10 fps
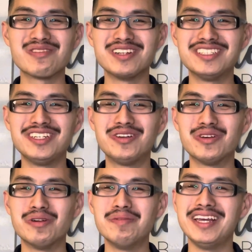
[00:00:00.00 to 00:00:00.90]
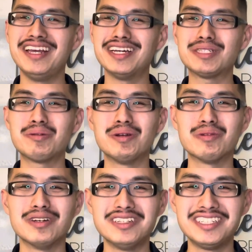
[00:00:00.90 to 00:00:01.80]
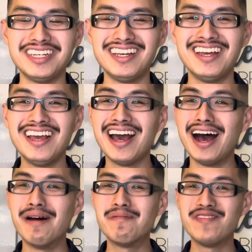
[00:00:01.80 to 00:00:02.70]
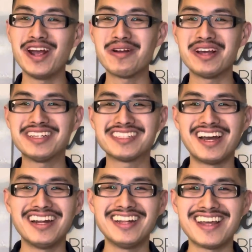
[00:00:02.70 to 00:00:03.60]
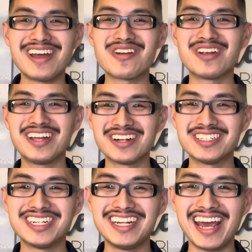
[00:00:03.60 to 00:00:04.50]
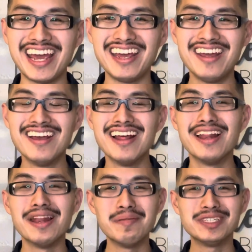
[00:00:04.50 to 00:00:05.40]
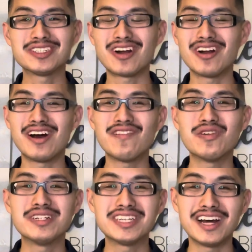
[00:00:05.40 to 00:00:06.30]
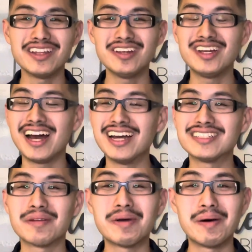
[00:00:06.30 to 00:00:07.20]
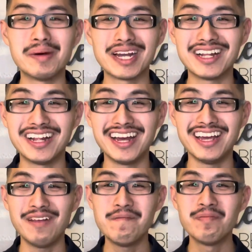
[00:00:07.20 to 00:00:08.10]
Realty Group, EXP Realty. I'm very excited that you're here today. Let me start off with telling you guys about my client.